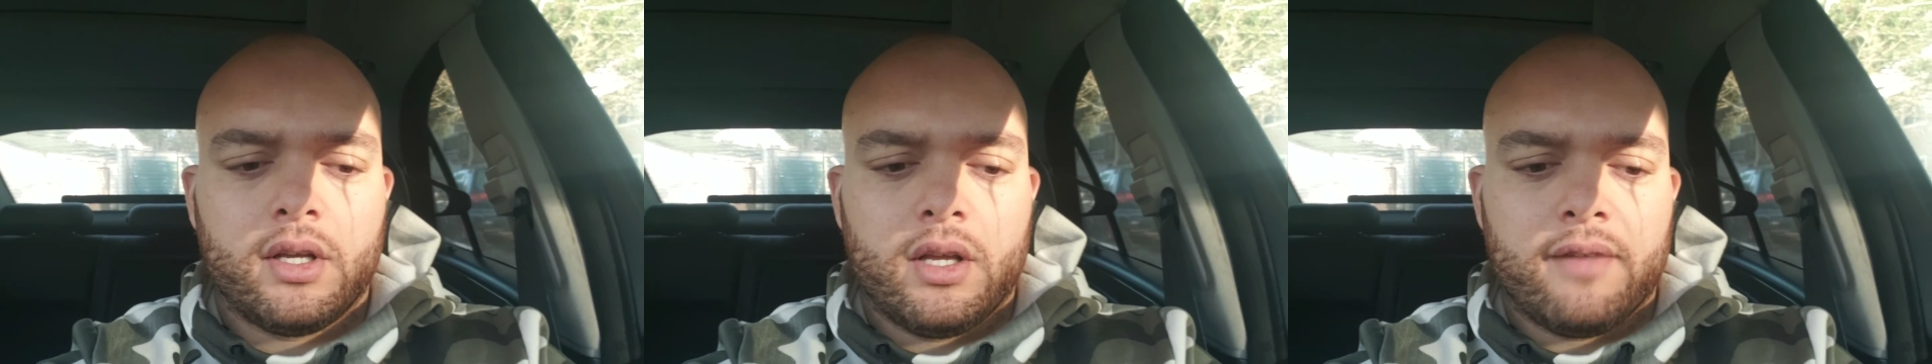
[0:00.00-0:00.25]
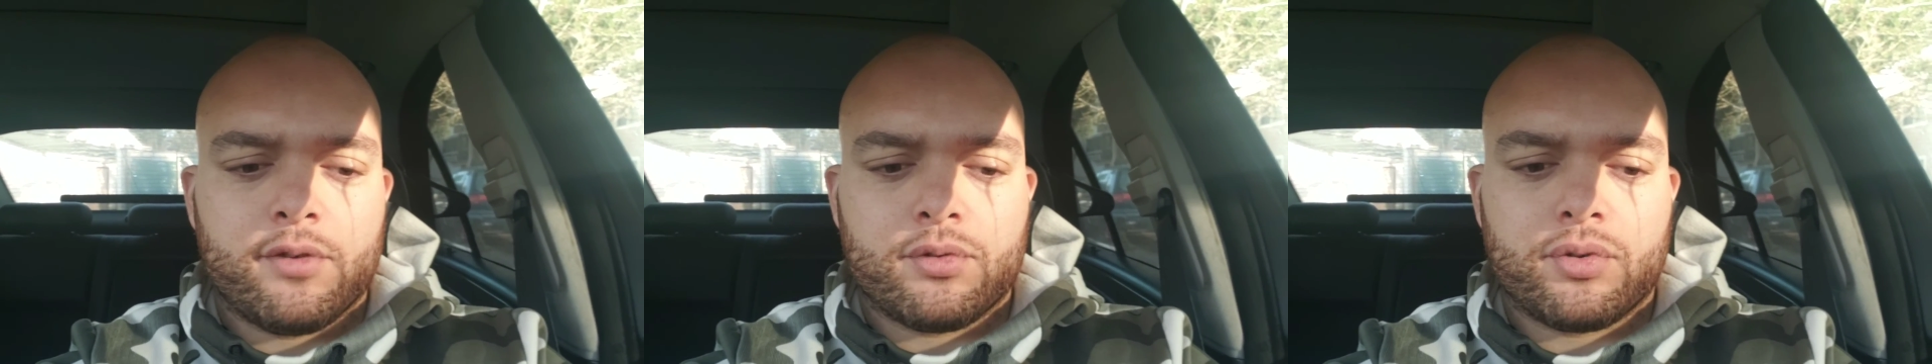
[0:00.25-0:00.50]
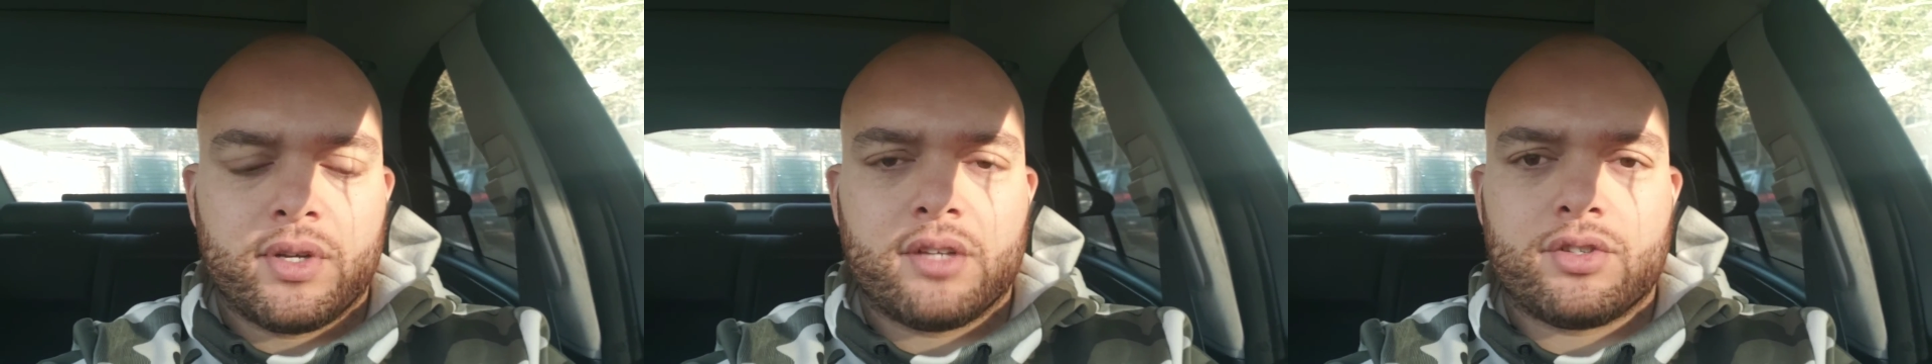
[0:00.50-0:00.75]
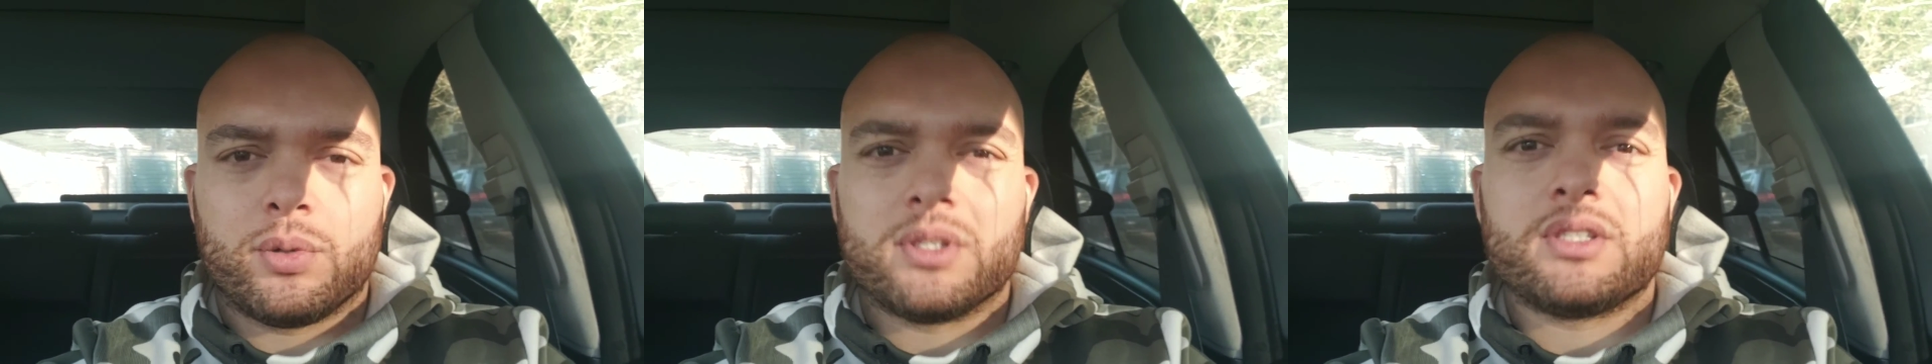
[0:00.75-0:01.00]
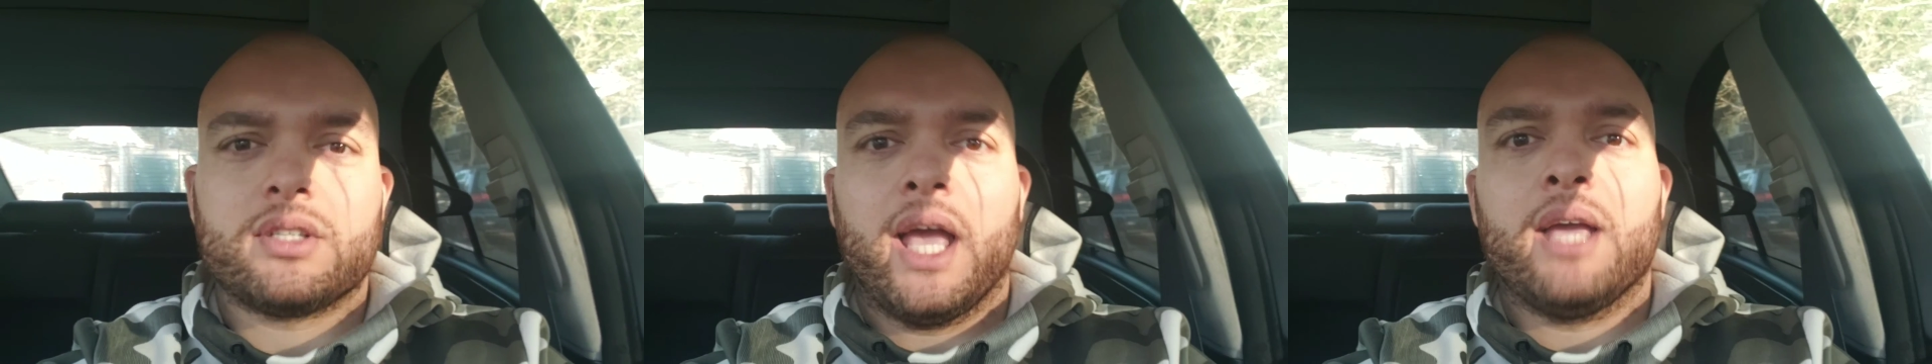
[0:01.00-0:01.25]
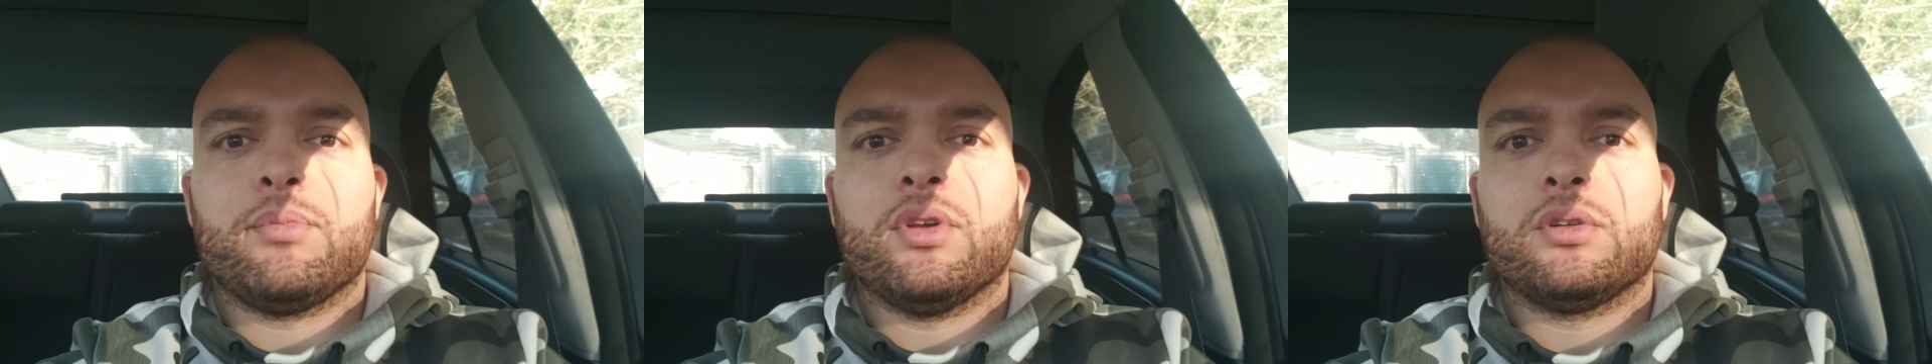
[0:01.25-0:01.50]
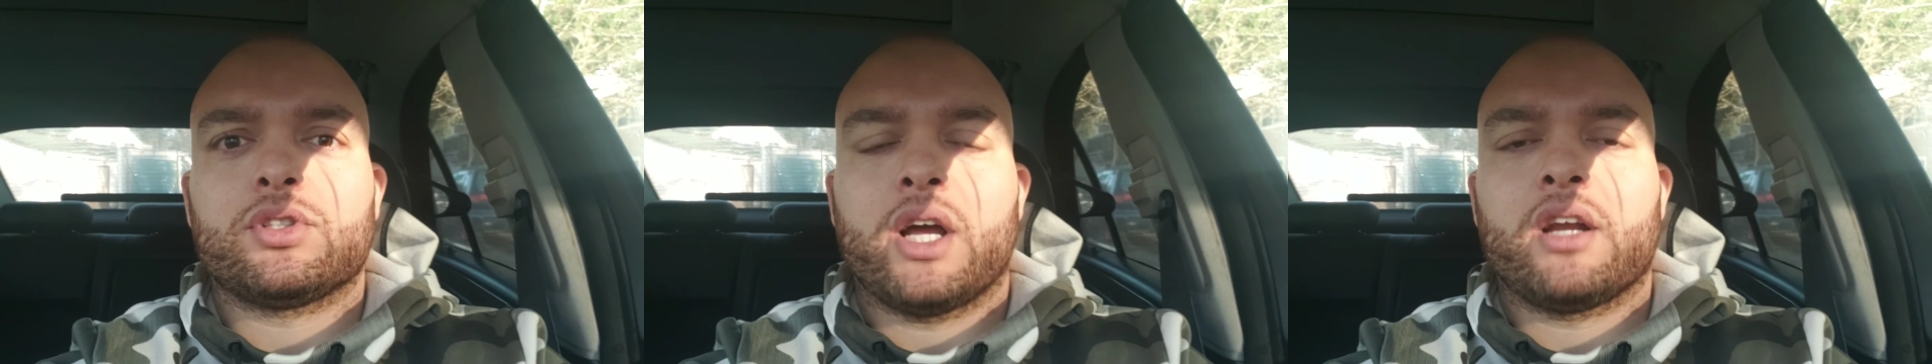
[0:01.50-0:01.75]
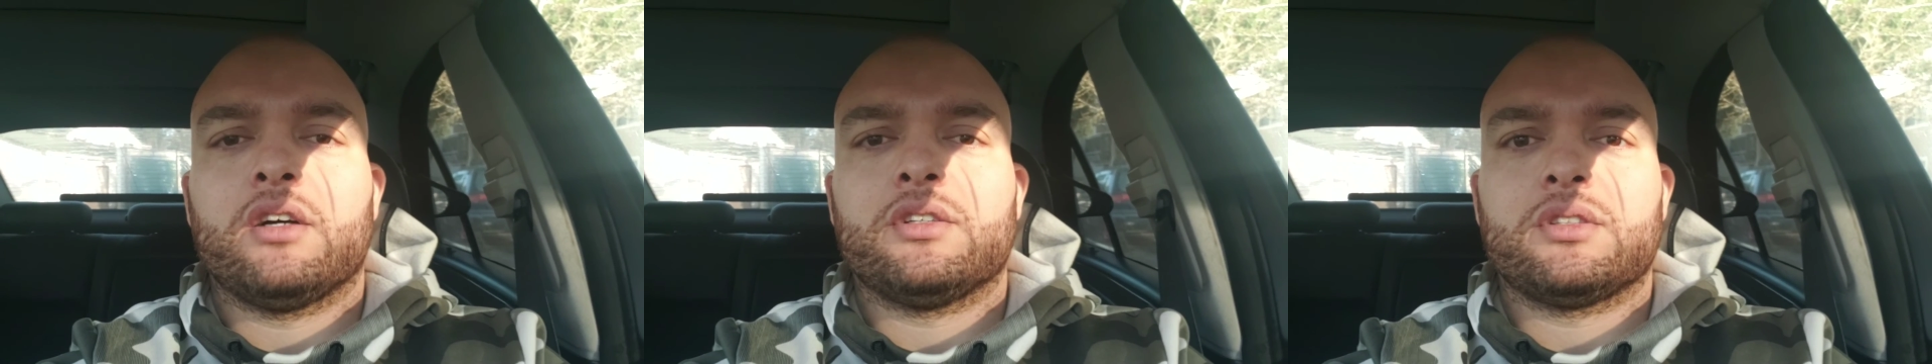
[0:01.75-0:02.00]
If you're drinking to escape, try
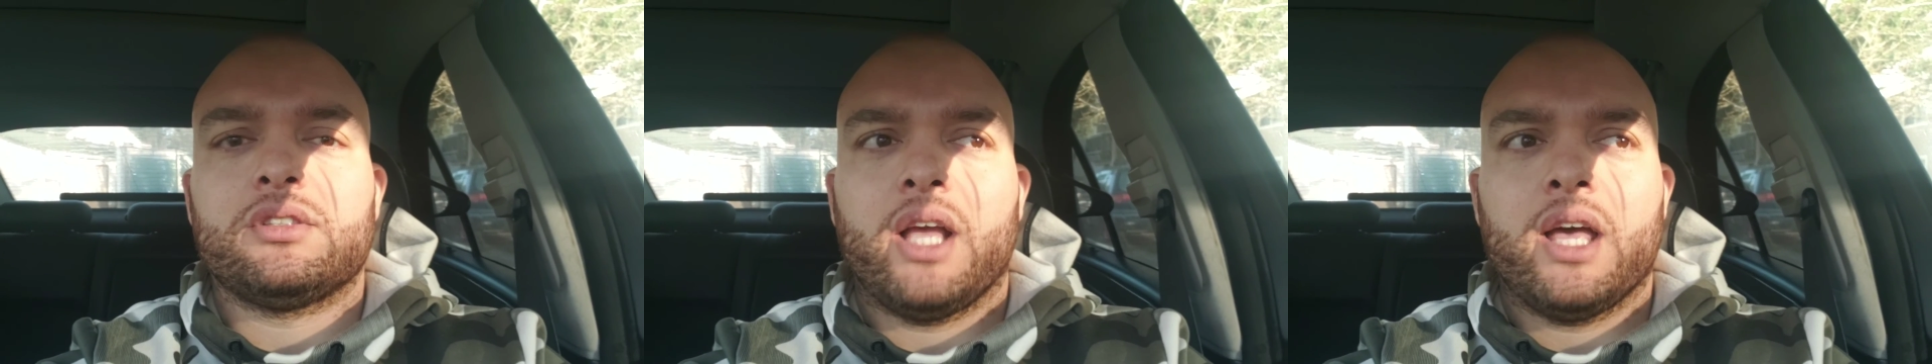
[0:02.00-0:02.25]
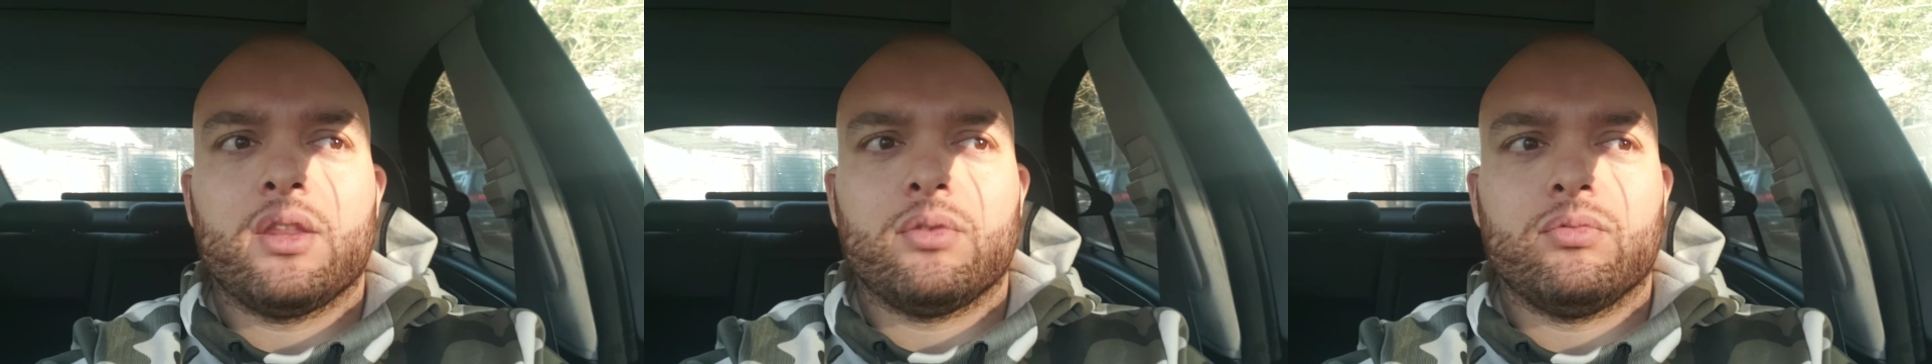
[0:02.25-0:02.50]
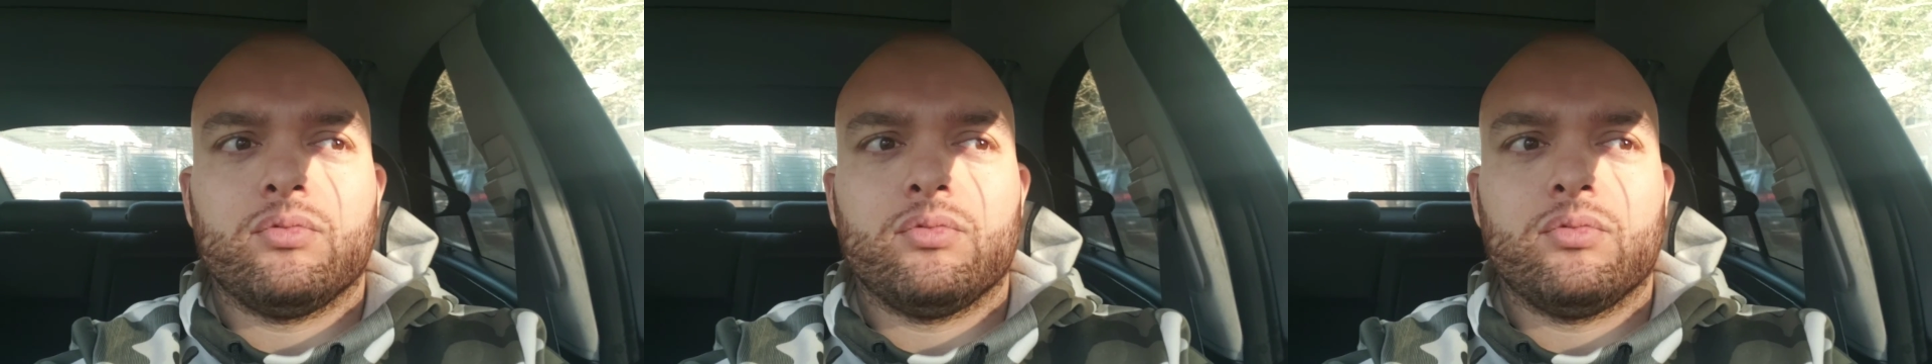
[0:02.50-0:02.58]
to understand